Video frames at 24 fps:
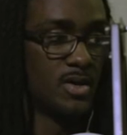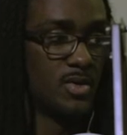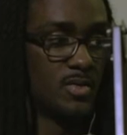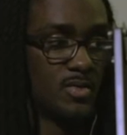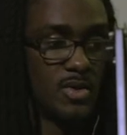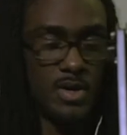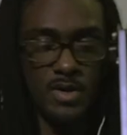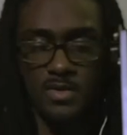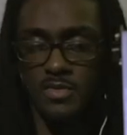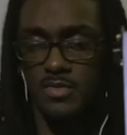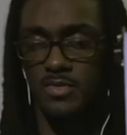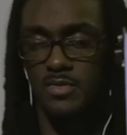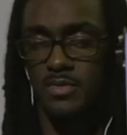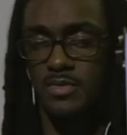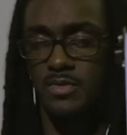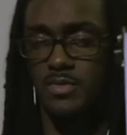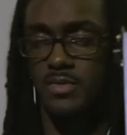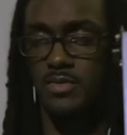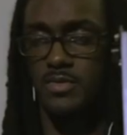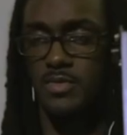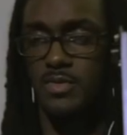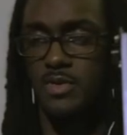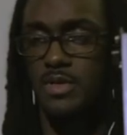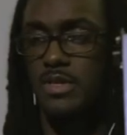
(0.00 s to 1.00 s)
Well,
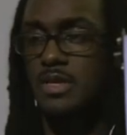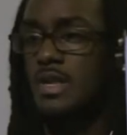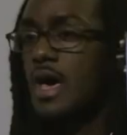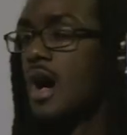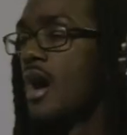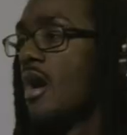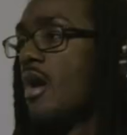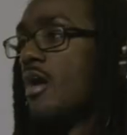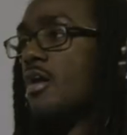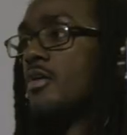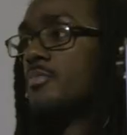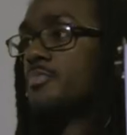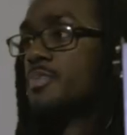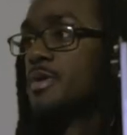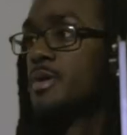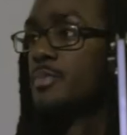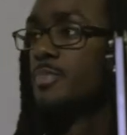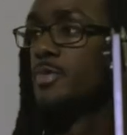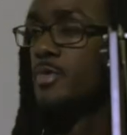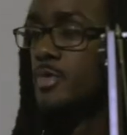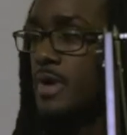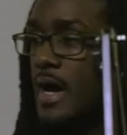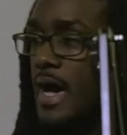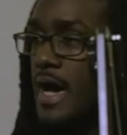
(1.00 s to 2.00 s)
not all
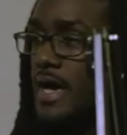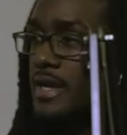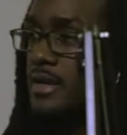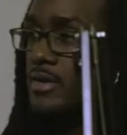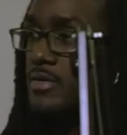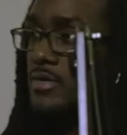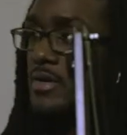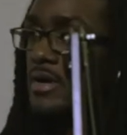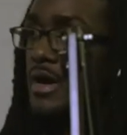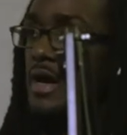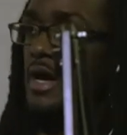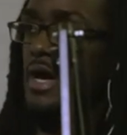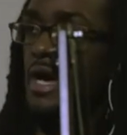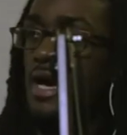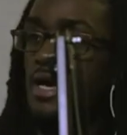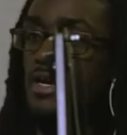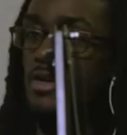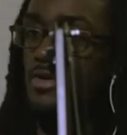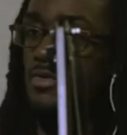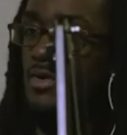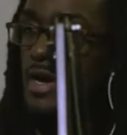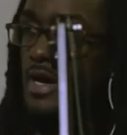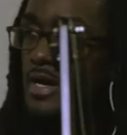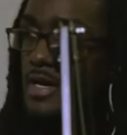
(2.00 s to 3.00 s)
people had a
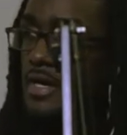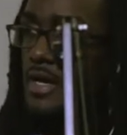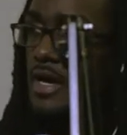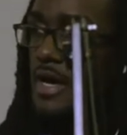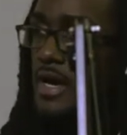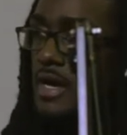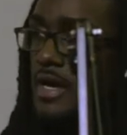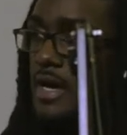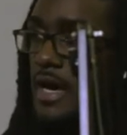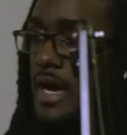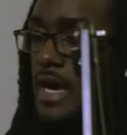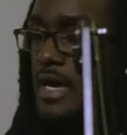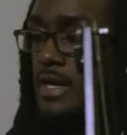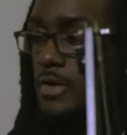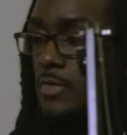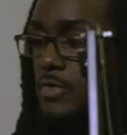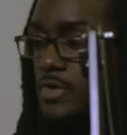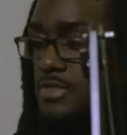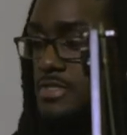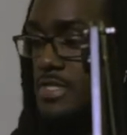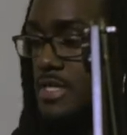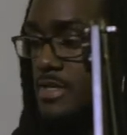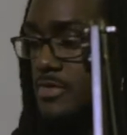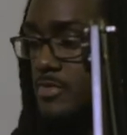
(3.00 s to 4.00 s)
right,
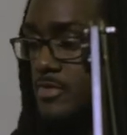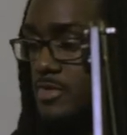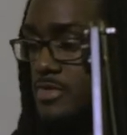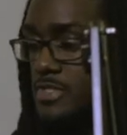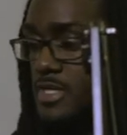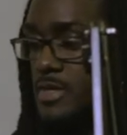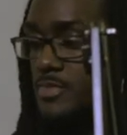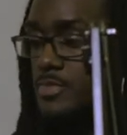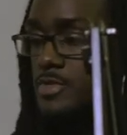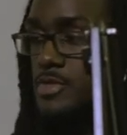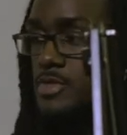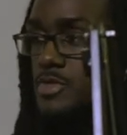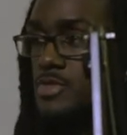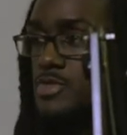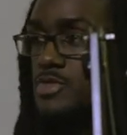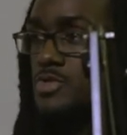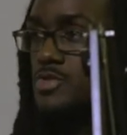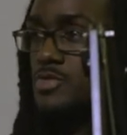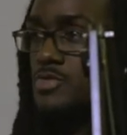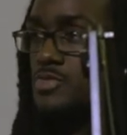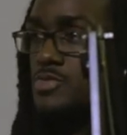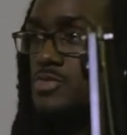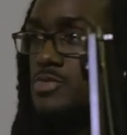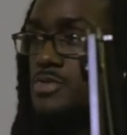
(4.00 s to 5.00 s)
was able to
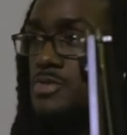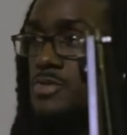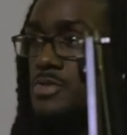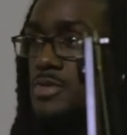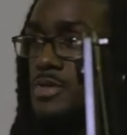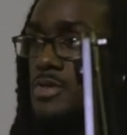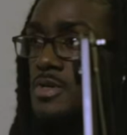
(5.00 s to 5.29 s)
choose.